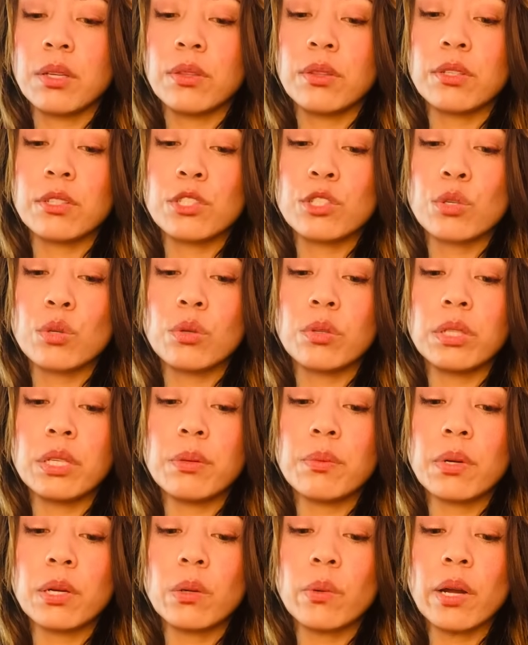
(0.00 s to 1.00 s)
They're truly
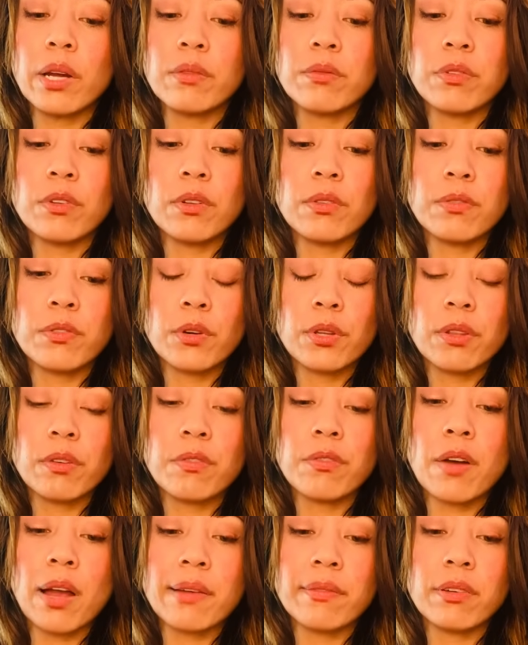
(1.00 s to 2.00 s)
regretful for the
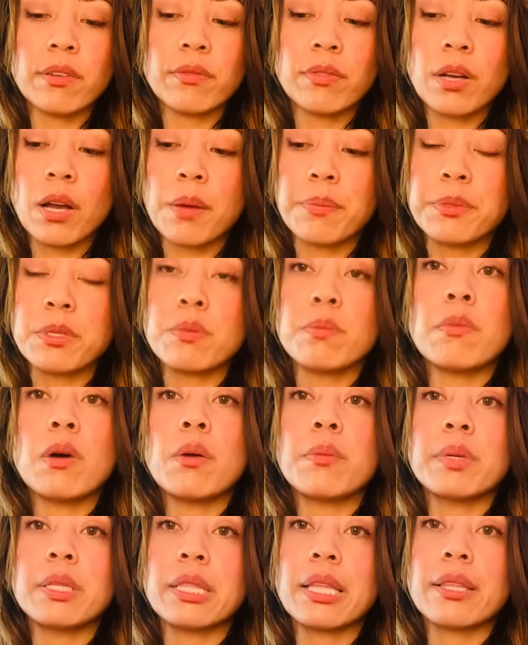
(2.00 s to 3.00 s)
Five of Cups
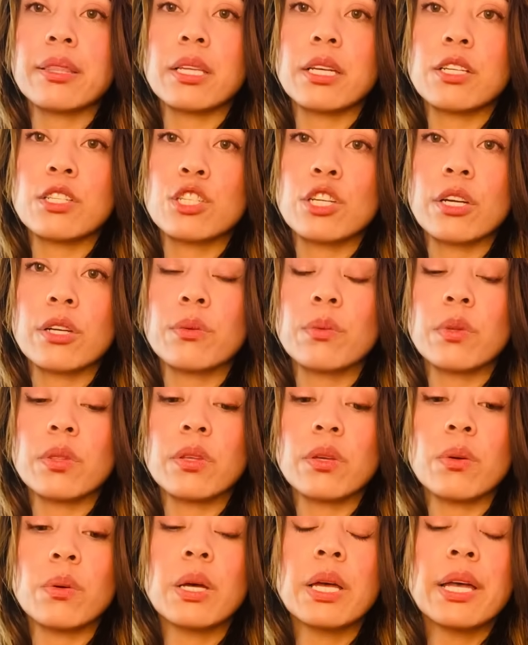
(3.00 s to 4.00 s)
moment that they shared with
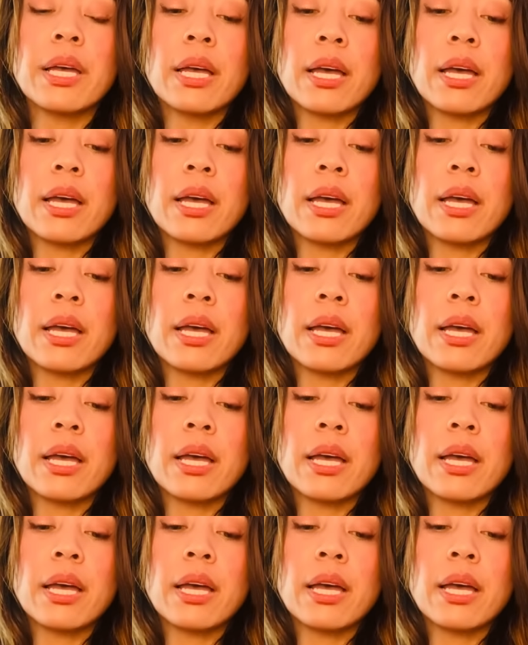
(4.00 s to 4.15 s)
you.